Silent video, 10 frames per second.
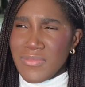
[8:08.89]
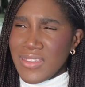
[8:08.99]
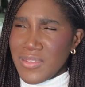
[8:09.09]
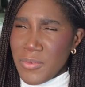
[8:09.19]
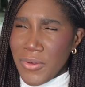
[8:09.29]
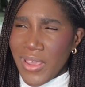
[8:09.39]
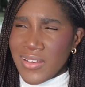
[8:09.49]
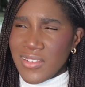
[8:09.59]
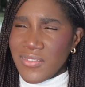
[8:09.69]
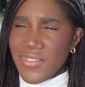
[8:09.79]
Is it
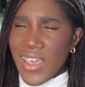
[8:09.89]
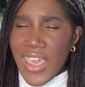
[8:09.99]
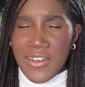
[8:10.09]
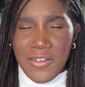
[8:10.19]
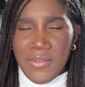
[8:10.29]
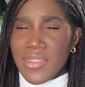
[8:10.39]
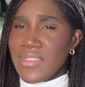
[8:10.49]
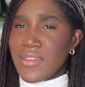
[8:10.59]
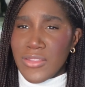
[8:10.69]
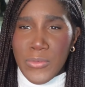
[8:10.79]
proactive? I don't know,
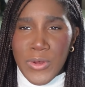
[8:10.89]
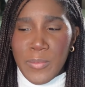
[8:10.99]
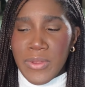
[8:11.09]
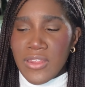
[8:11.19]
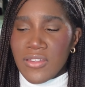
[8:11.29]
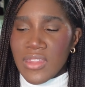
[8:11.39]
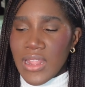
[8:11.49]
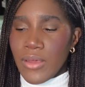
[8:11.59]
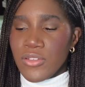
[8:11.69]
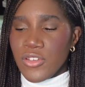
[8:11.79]
that's not the word, but it
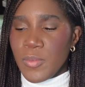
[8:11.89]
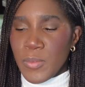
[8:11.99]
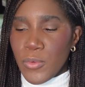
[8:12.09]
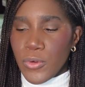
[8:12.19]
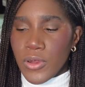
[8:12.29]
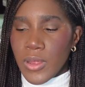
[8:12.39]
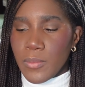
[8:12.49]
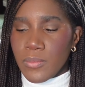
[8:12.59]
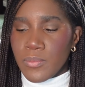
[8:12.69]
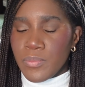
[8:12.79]
allows you to be more
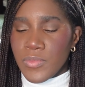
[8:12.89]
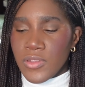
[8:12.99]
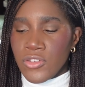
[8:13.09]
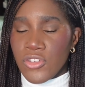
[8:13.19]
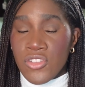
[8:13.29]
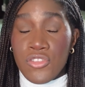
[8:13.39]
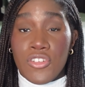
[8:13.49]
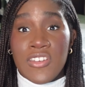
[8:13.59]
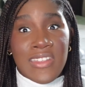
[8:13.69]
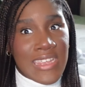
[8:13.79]
um, just
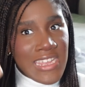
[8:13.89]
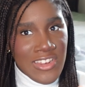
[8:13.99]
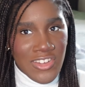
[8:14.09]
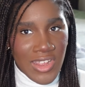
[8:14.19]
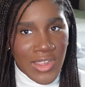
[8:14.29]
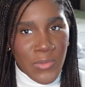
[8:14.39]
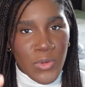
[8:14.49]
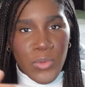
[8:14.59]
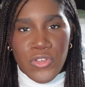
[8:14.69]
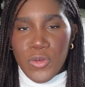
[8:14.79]
strategic
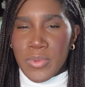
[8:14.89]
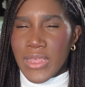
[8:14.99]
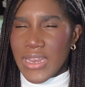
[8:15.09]
with what you're playing.